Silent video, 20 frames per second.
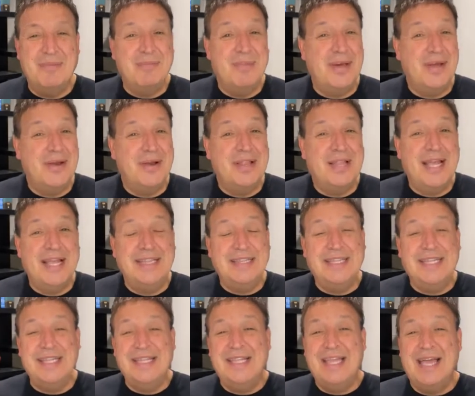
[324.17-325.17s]
Better late
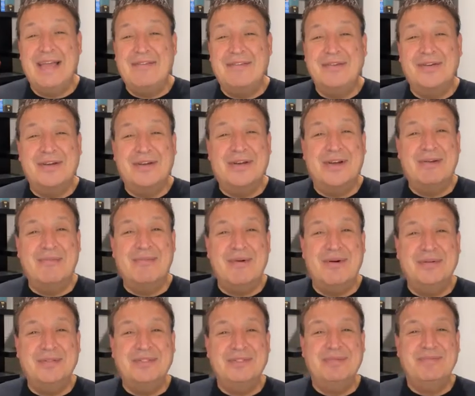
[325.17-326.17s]
than never. Come
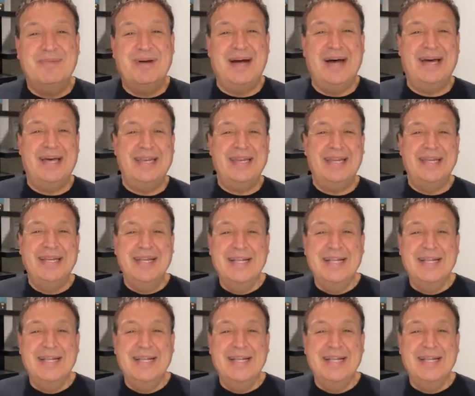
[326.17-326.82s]
on, somebody.